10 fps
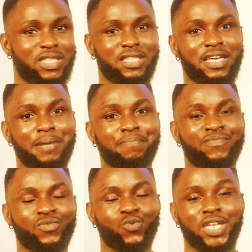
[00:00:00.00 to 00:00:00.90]
with them
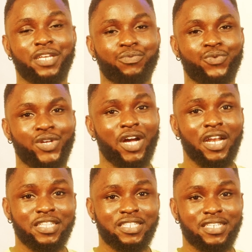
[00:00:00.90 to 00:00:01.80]
when in
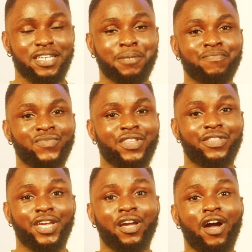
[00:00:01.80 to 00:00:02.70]
reality,
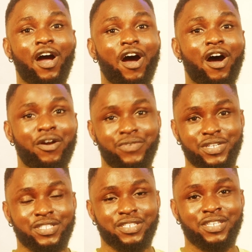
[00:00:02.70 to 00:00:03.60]
they
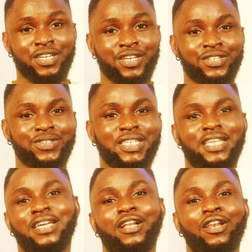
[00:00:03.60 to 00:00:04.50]
aren't. You
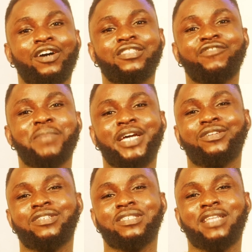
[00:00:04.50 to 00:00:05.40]
see, a lot of men
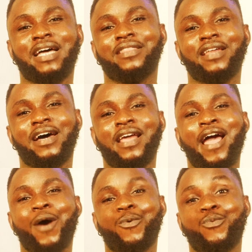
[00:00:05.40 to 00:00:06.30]
understand that
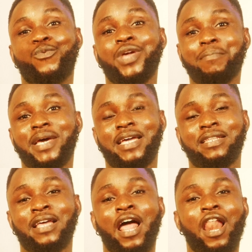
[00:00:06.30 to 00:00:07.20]

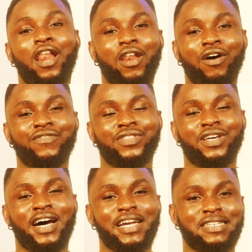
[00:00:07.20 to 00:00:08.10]
women love
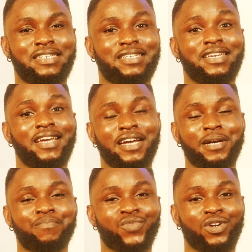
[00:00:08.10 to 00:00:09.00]
the
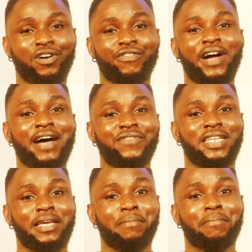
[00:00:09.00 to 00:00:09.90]
idea of
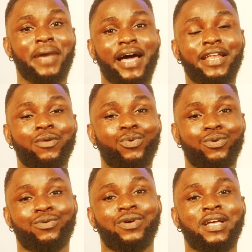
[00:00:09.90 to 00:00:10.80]
having a man
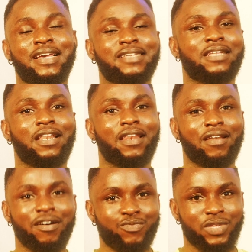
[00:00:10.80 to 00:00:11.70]
who is in
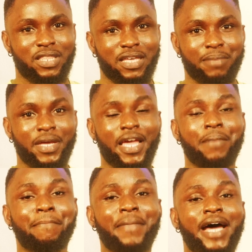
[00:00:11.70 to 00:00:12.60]
love with them, a
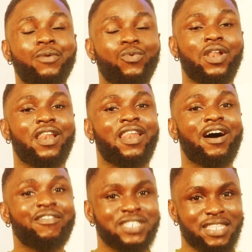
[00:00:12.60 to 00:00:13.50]
man who
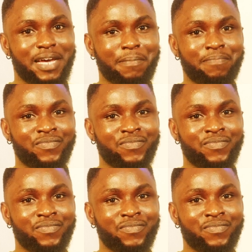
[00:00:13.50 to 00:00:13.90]
loves them.